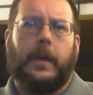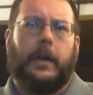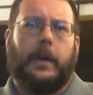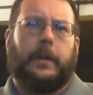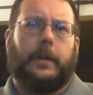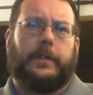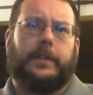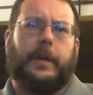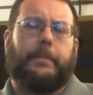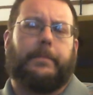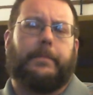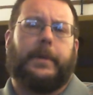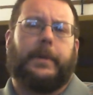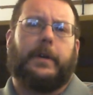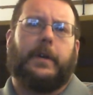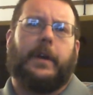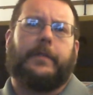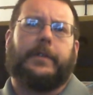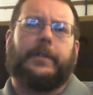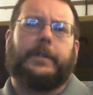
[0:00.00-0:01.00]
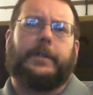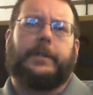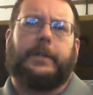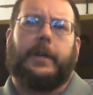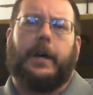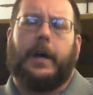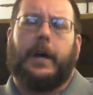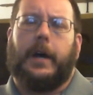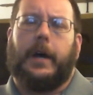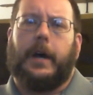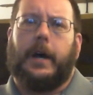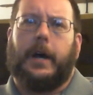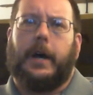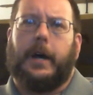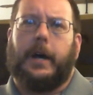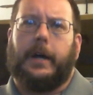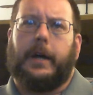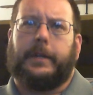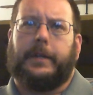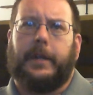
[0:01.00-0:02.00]
What's up, beer lovers?
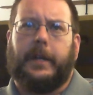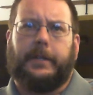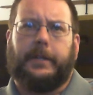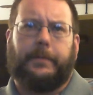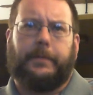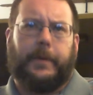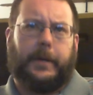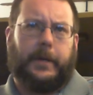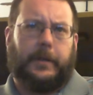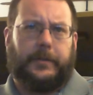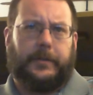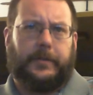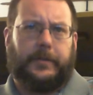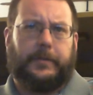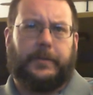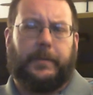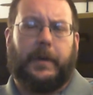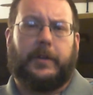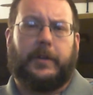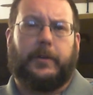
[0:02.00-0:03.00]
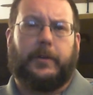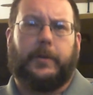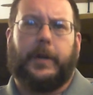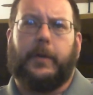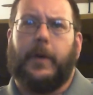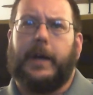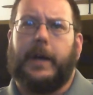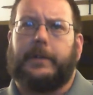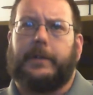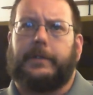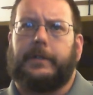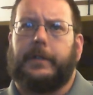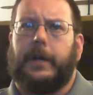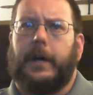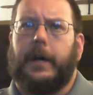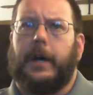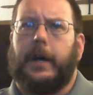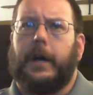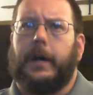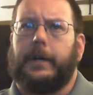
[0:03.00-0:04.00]
Tonight's beer comes from special request.
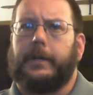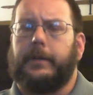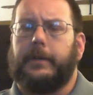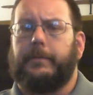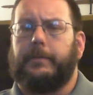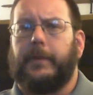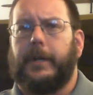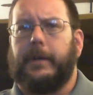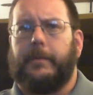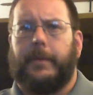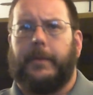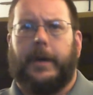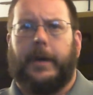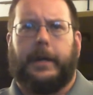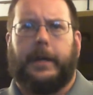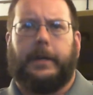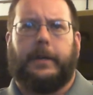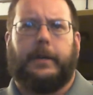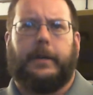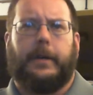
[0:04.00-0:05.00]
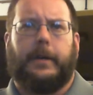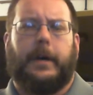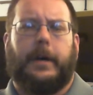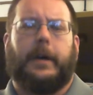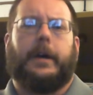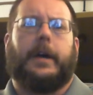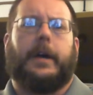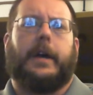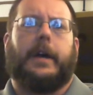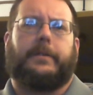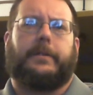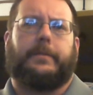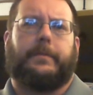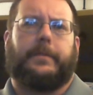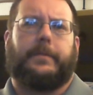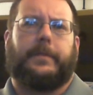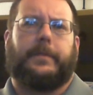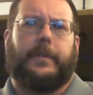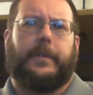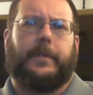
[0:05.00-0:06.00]
A good buddy of mine asked
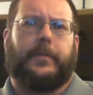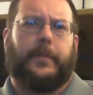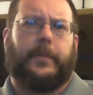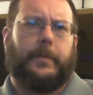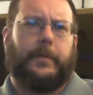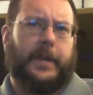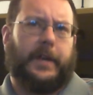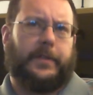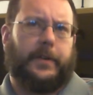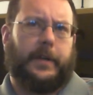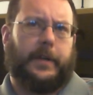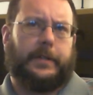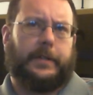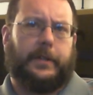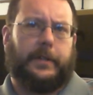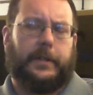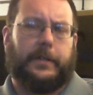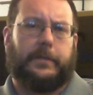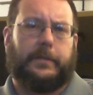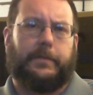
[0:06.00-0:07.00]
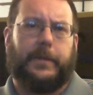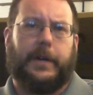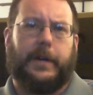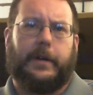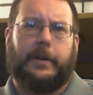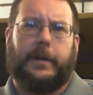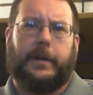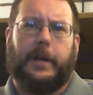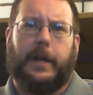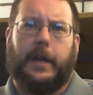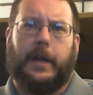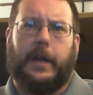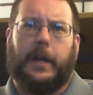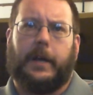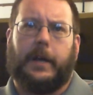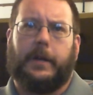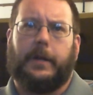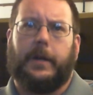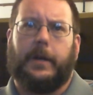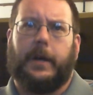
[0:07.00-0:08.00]
for my thoughts on this beer,
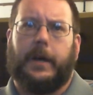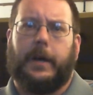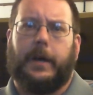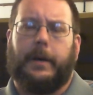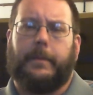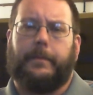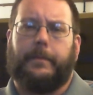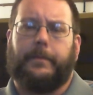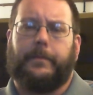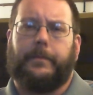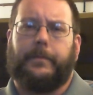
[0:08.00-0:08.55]
and well,